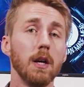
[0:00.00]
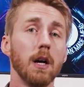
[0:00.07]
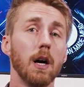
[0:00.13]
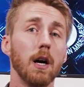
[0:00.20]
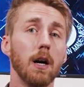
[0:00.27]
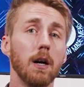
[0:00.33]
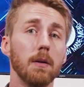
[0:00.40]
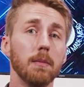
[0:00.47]

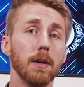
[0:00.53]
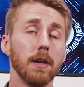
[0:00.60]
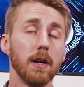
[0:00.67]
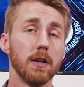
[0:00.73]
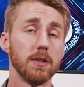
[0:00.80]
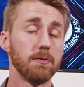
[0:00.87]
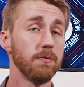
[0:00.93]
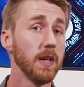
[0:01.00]

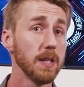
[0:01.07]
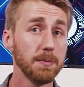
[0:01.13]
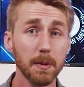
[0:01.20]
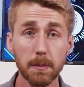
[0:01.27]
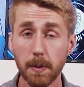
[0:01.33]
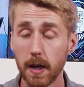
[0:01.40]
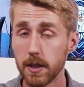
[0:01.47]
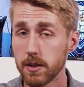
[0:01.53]
There's
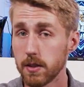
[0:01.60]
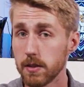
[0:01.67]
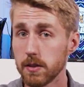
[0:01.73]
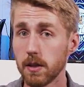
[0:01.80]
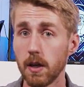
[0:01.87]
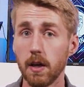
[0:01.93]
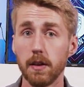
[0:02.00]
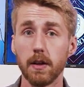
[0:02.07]
Facebook pages.